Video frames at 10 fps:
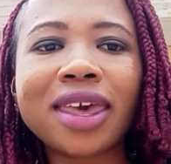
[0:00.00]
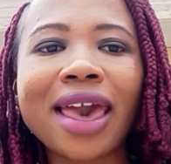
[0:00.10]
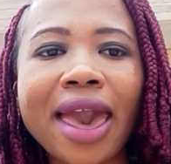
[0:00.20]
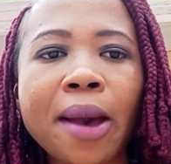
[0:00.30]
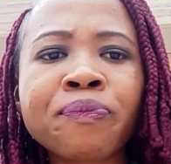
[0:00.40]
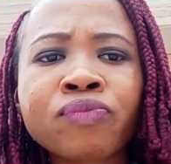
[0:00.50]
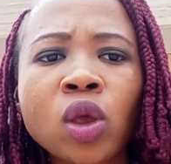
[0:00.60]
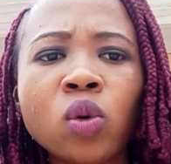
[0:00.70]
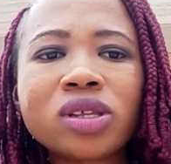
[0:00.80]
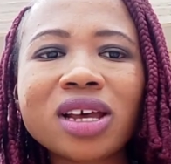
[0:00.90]
here
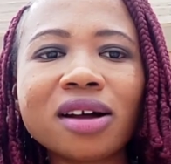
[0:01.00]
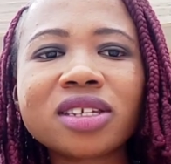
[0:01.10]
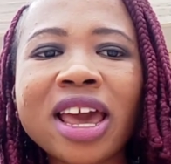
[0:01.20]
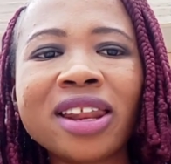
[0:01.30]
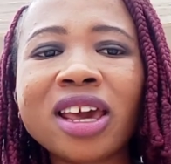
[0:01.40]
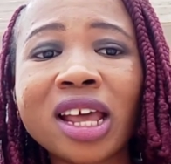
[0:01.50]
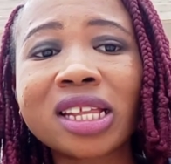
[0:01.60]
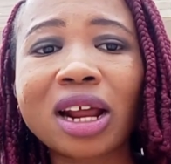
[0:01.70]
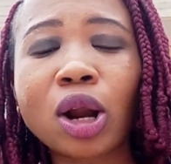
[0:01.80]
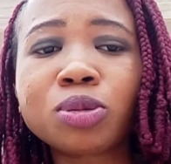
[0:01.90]
without any
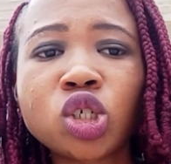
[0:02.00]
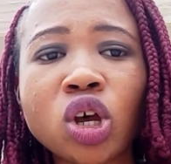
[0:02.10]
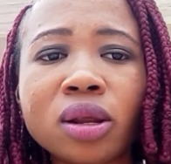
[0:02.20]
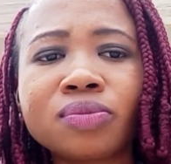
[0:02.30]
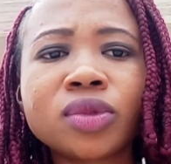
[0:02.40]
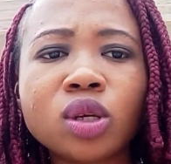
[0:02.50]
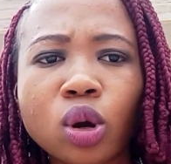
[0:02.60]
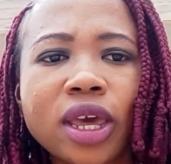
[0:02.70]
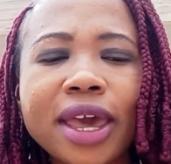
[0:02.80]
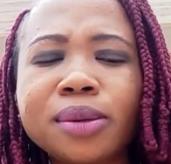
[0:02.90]
interruption,
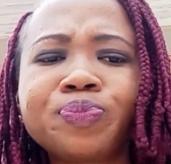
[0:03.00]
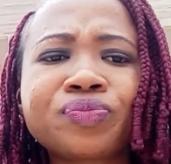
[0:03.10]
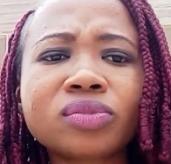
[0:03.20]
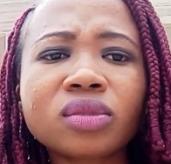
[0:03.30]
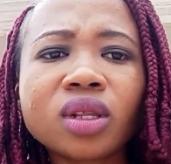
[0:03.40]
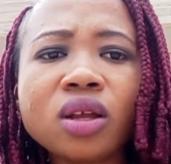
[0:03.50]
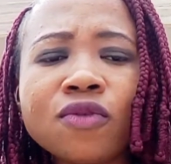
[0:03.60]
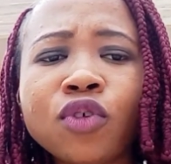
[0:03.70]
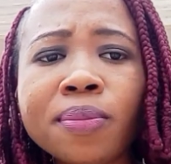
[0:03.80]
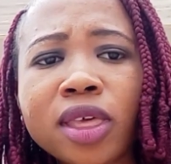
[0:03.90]
okay,
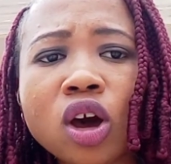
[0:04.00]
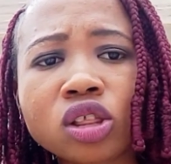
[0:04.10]
from the